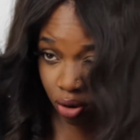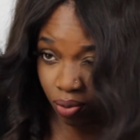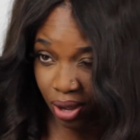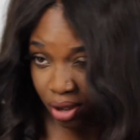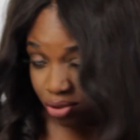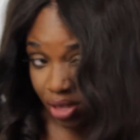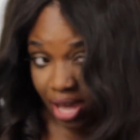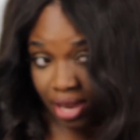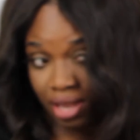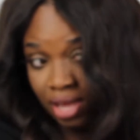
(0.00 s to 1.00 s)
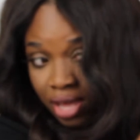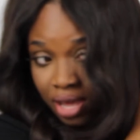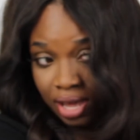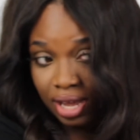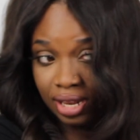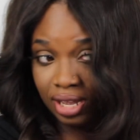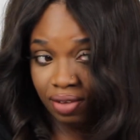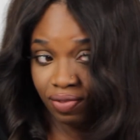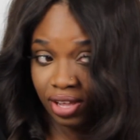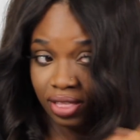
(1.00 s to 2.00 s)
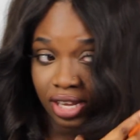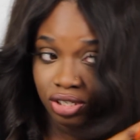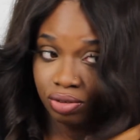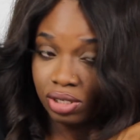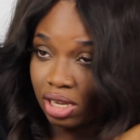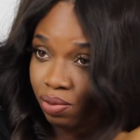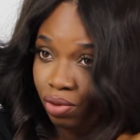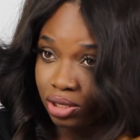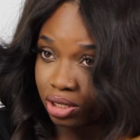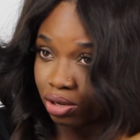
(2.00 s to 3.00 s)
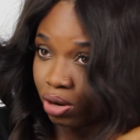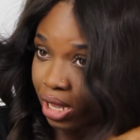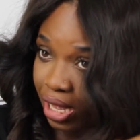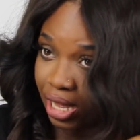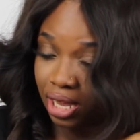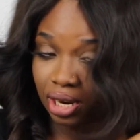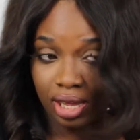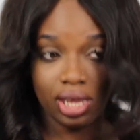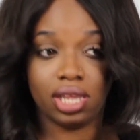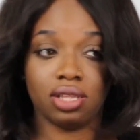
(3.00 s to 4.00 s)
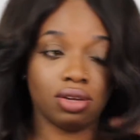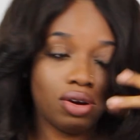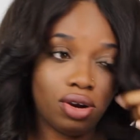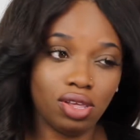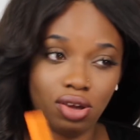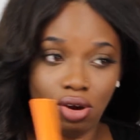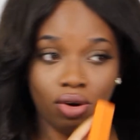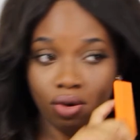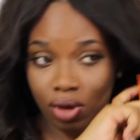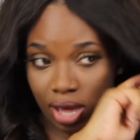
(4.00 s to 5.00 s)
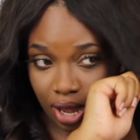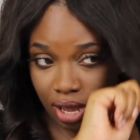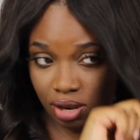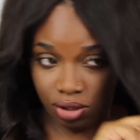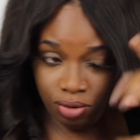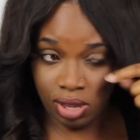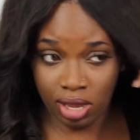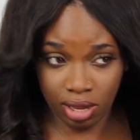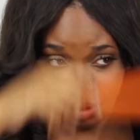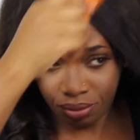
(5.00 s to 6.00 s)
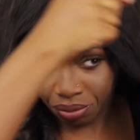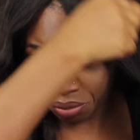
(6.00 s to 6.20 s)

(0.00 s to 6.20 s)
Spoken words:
so well that in the event that you did want to go ahead and curl your whole head, you can.